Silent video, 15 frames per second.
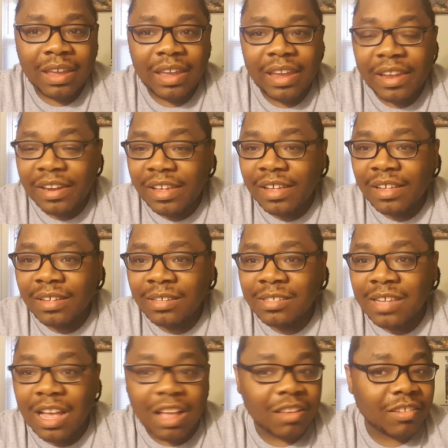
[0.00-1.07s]
Inya,
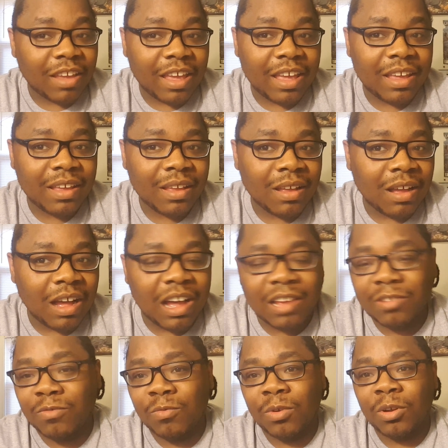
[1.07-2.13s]
Sasuke.
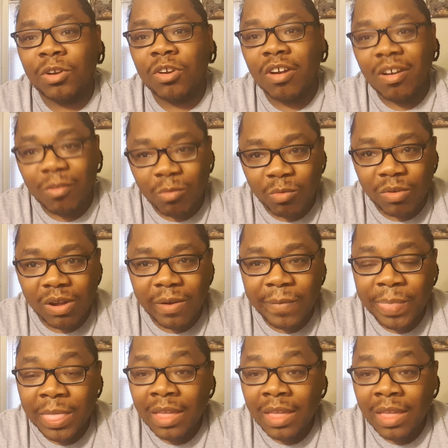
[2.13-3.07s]
Asura, Naruto.